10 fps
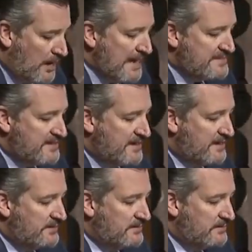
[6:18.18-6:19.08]
why
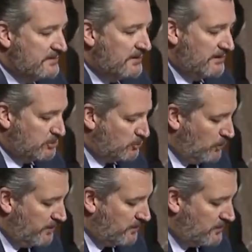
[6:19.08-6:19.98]
then is
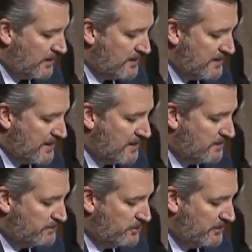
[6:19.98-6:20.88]
Twitter right
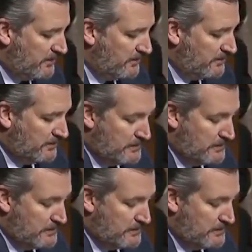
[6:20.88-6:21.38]
now putting